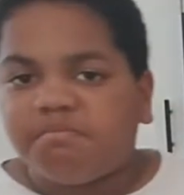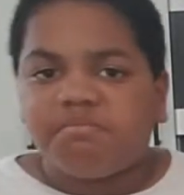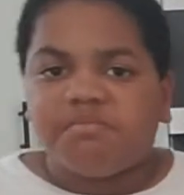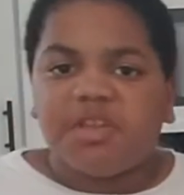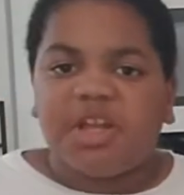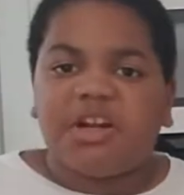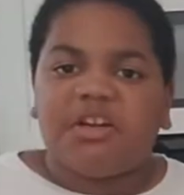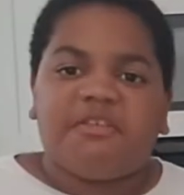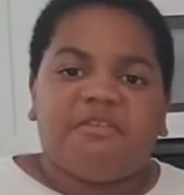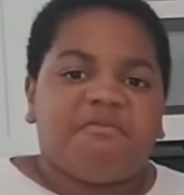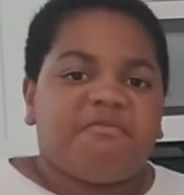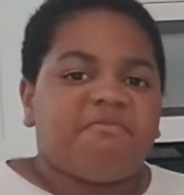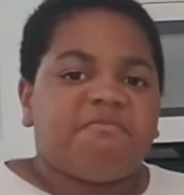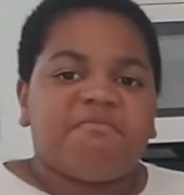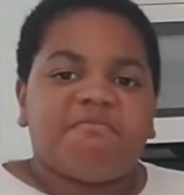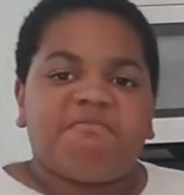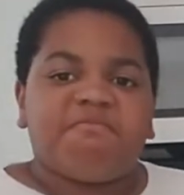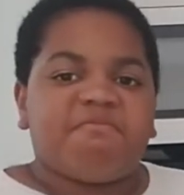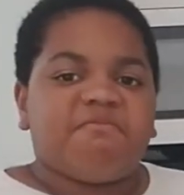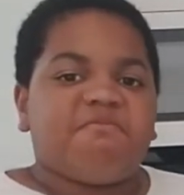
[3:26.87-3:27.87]
another
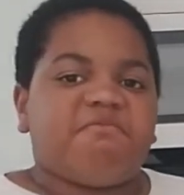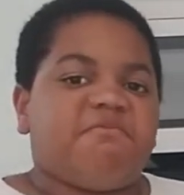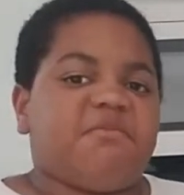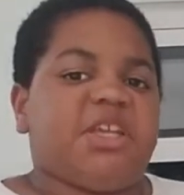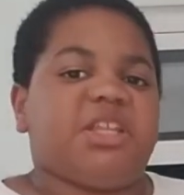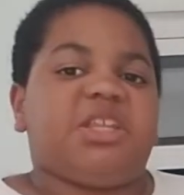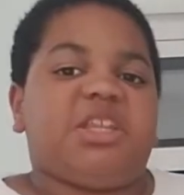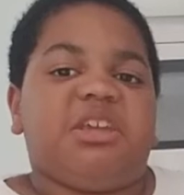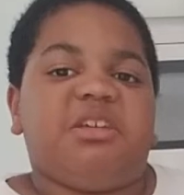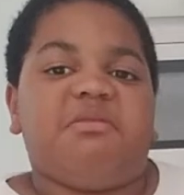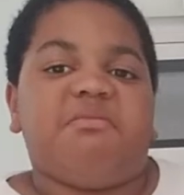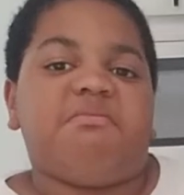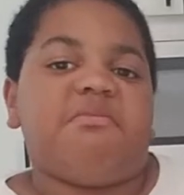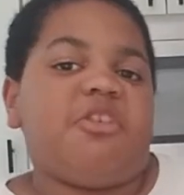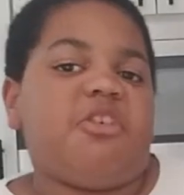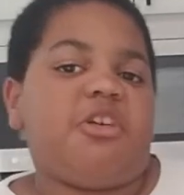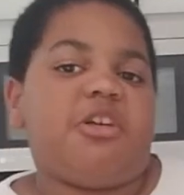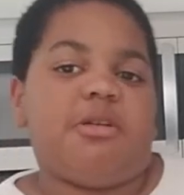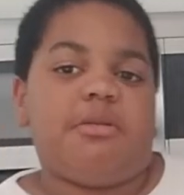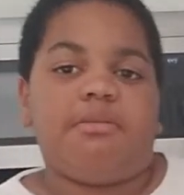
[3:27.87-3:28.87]
50
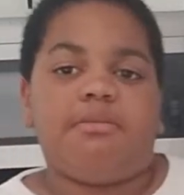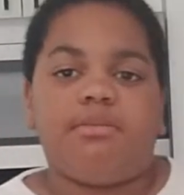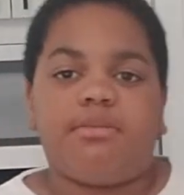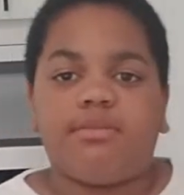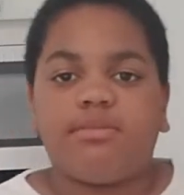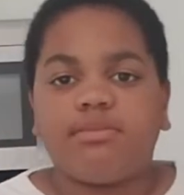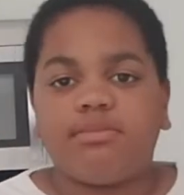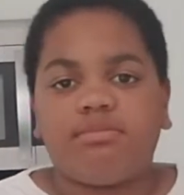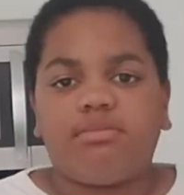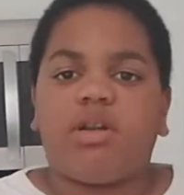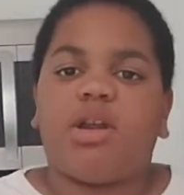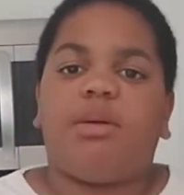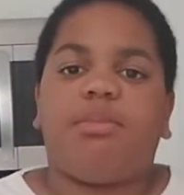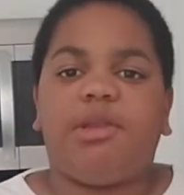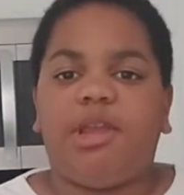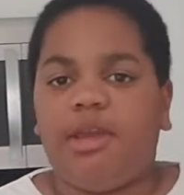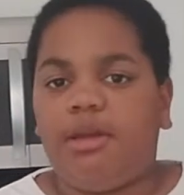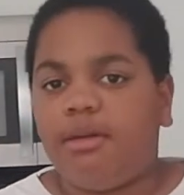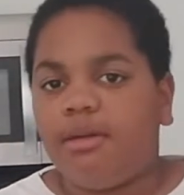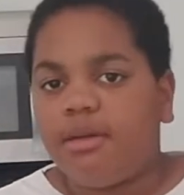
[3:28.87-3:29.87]
more
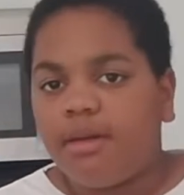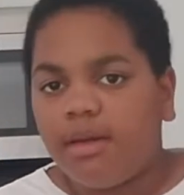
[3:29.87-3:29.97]
probably